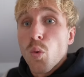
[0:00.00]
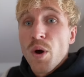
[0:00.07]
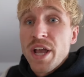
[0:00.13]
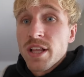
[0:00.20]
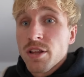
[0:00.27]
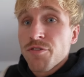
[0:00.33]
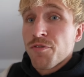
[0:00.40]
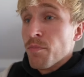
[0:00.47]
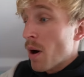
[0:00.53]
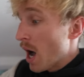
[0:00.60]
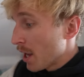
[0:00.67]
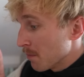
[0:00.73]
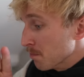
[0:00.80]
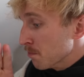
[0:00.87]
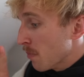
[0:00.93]
Wheel of
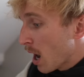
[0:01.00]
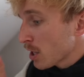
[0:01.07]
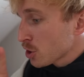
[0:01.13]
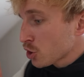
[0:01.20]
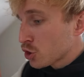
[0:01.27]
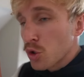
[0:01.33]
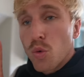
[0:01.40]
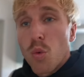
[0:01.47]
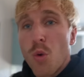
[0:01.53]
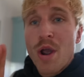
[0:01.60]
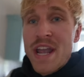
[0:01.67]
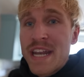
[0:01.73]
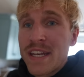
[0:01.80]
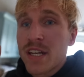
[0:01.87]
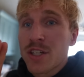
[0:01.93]
MUT must
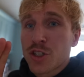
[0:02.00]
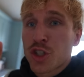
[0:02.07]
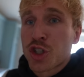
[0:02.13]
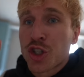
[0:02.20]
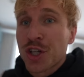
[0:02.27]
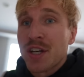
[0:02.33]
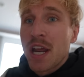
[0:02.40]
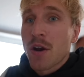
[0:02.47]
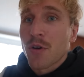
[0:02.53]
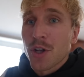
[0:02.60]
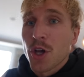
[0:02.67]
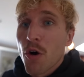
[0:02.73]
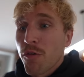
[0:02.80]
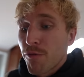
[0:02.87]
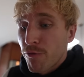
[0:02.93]
win
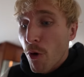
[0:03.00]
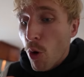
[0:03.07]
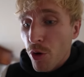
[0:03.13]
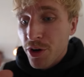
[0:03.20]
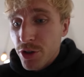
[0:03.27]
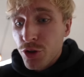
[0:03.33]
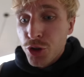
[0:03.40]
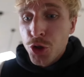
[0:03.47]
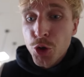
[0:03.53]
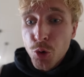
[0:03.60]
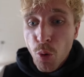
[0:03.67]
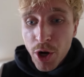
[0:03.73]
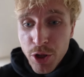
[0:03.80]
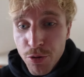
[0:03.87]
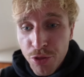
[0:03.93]
scenario. Four and
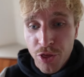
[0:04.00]
two. What do you